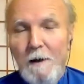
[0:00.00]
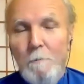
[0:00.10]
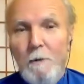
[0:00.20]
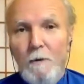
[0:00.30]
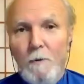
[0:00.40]

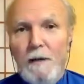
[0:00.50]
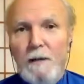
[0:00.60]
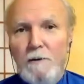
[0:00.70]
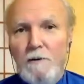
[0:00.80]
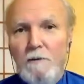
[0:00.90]
but we
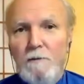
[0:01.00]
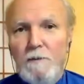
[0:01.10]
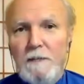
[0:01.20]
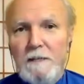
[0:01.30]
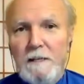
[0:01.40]
can
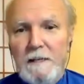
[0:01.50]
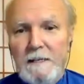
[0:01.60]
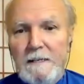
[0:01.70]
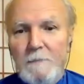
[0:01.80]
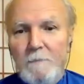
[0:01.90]
use
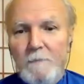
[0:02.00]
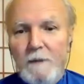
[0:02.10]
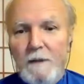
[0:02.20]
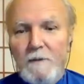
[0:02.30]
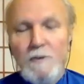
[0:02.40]
these
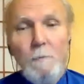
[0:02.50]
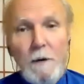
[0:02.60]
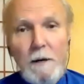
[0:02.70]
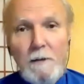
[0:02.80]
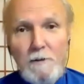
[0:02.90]

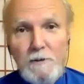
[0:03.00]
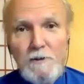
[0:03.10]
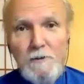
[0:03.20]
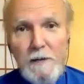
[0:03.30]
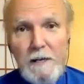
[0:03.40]
superconscious
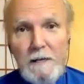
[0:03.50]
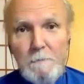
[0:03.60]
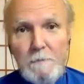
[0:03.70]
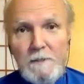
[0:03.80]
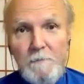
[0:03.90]

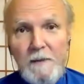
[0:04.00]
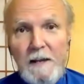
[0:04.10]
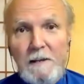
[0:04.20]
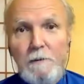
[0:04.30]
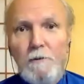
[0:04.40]
dreams
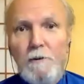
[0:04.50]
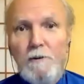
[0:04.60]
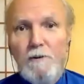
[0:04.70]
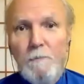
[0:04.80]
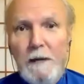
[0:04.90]
and learn
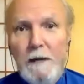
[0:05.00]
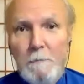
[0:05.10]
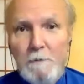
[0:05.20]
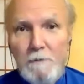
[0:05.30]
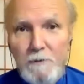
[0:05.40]
to be able
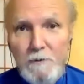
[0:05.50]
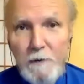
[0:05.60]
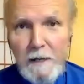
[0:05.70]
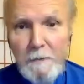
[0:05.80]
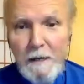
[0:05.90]
to
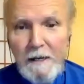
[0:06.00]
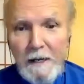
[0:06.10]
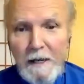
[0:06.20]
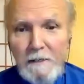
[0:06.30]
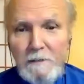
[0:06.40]
dream and
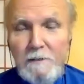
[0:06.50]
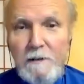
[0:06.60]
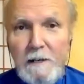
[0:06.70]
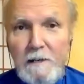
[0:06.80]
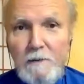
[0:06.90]
enter
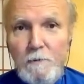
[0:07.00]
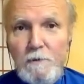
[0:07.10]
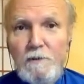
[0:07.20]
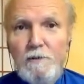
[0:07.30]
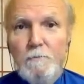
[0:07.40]
into a
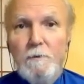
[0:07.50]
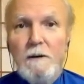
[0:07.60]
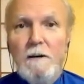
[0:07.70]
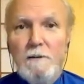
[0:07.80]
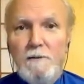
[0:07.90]

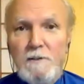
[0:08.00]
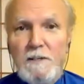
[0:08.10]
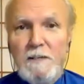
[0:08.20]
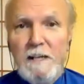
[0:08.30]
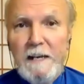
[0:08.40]
superconscious
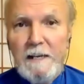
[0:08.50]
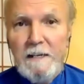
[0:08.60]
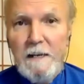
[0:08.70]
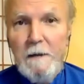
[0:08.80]
state